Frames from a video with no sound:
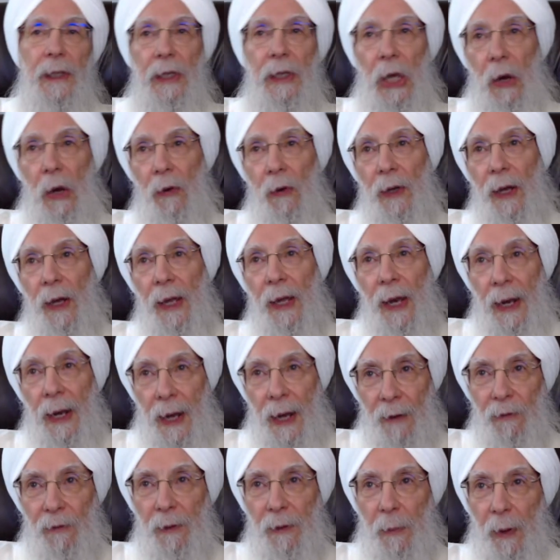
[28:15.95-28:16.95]
yoga in
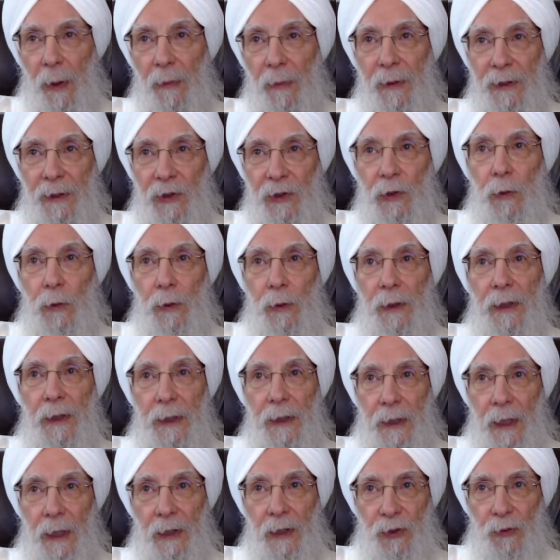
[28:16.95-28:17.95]
every public school in the
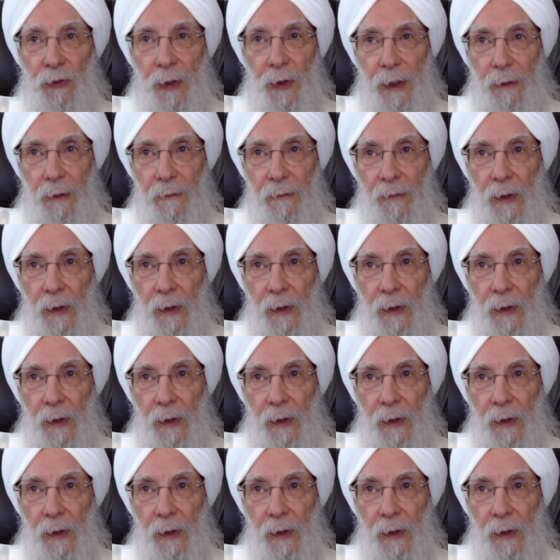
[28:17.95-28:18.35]
country.